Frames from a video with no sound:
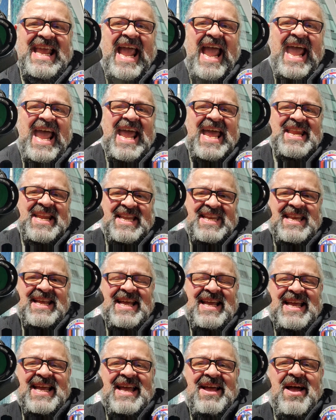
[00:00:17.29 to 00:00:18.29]
Canon
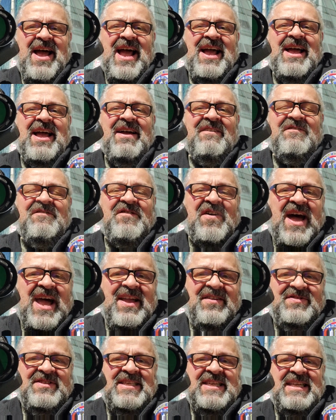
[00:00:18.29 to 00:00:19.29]

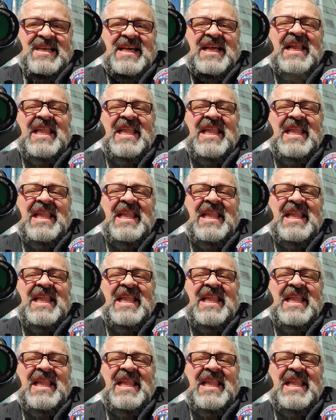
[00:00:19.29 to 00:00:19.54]
5D